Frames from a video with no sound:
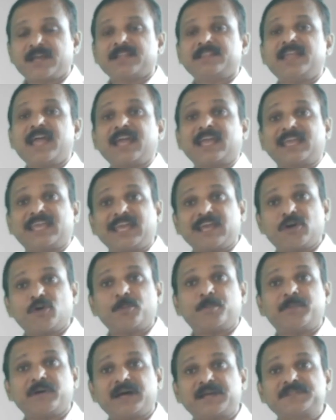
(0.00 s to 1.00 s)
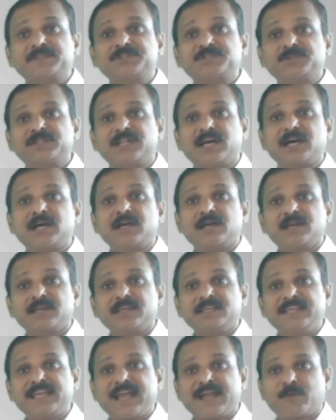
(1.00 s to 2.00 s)
they give birth to the
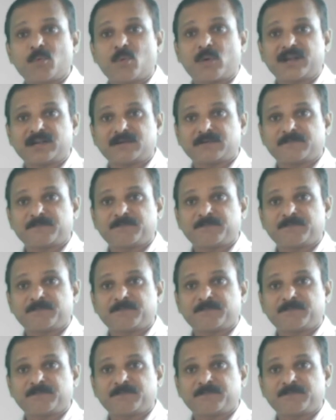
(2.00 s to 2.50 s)
young one.